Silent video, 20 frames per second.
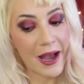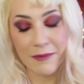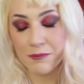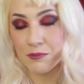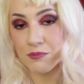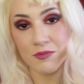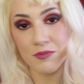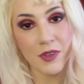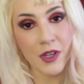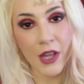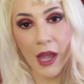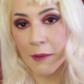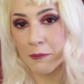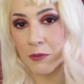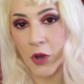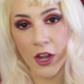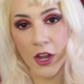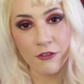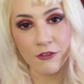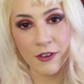I'm,
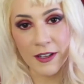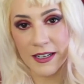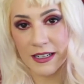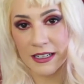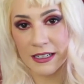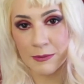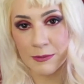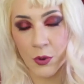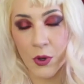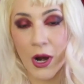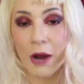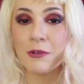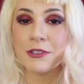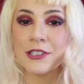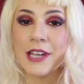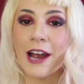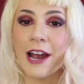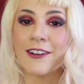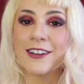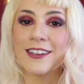I'm not a fan anymore. I
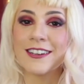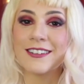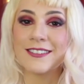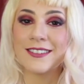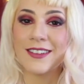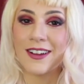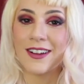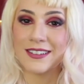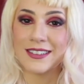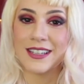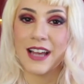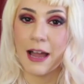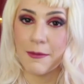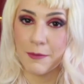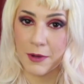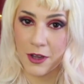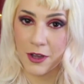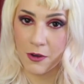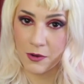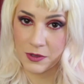retired it a long
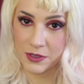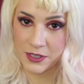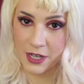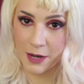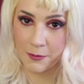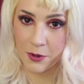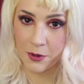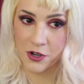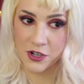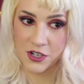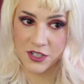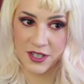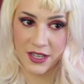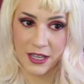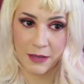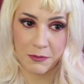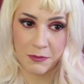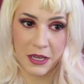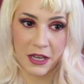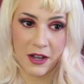time ago and stopped
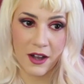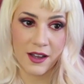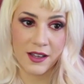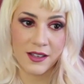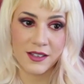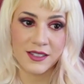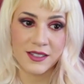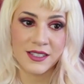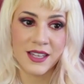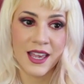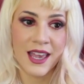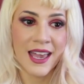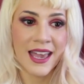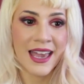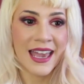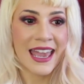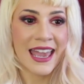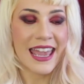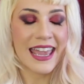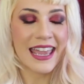purchasing it because
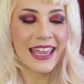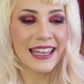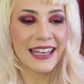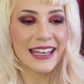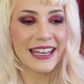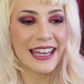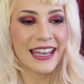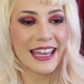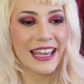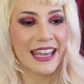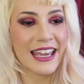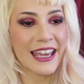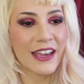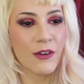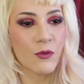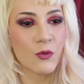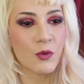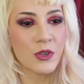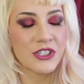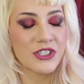it
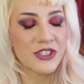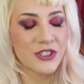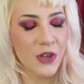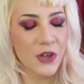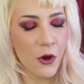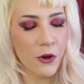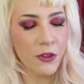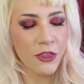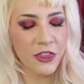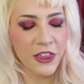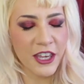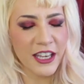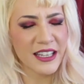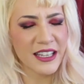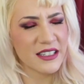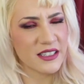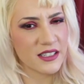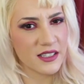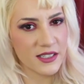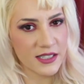was so thick
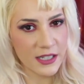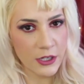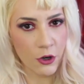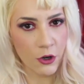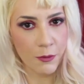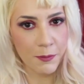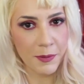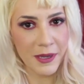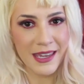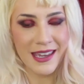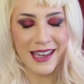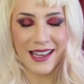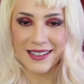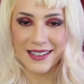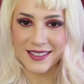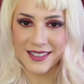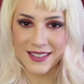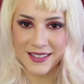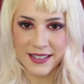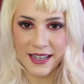and syrupy
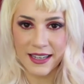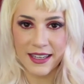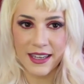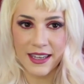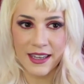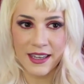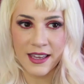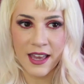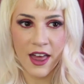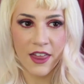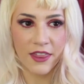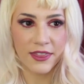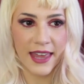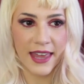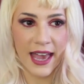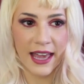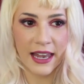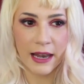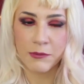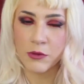and sticky
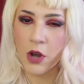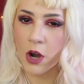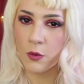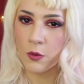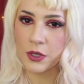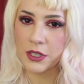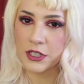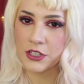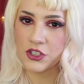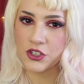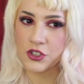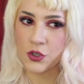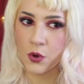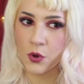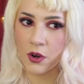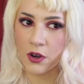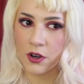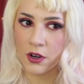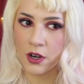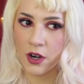that I'm not really
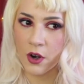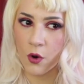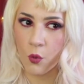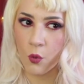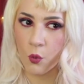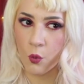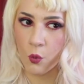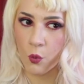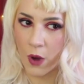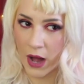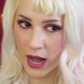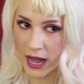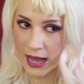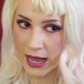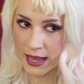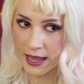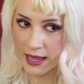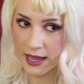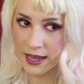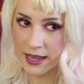sure
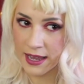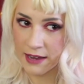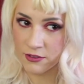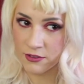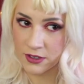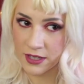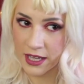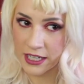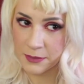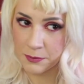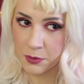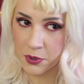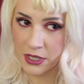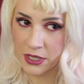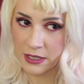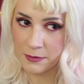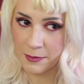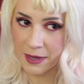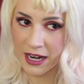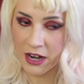why I ever liked
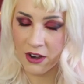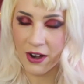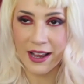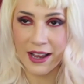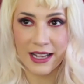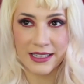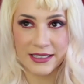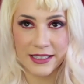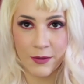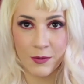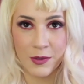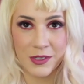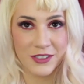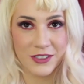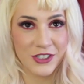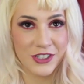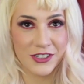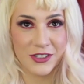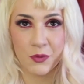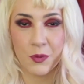putting in my hair. I guess I
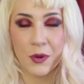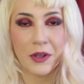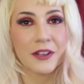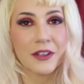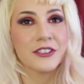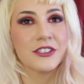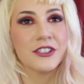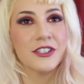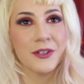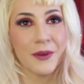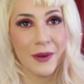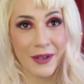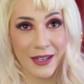was just willing to do